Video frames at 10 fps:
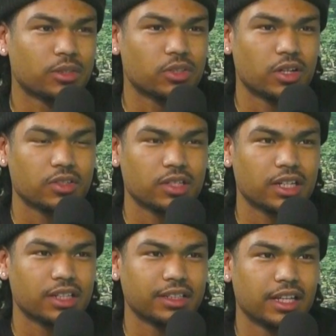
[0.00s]
the song
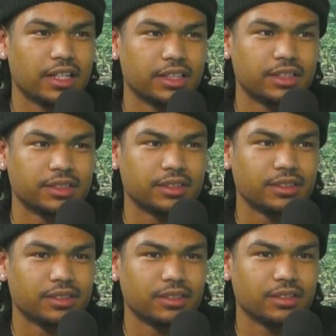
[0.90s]
tonight. And then
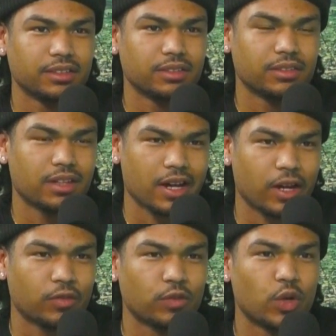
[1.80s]
I
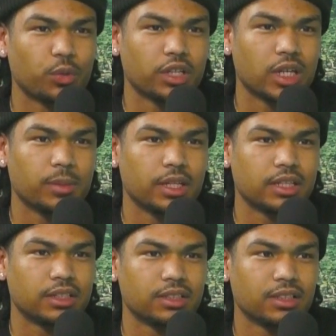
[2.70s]
got off the phone with him.
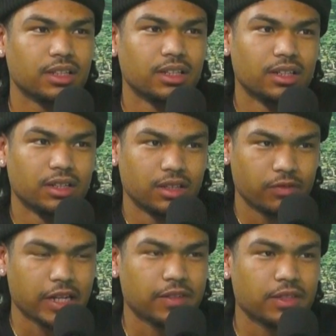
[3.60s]
Then
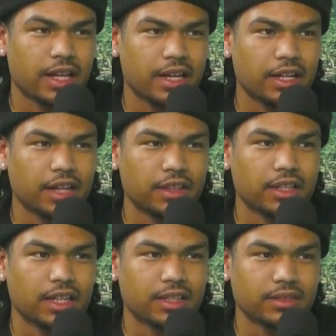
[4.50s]
right after that, I
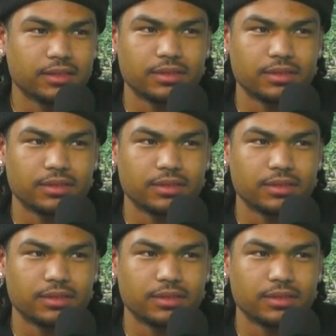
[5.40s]
think like,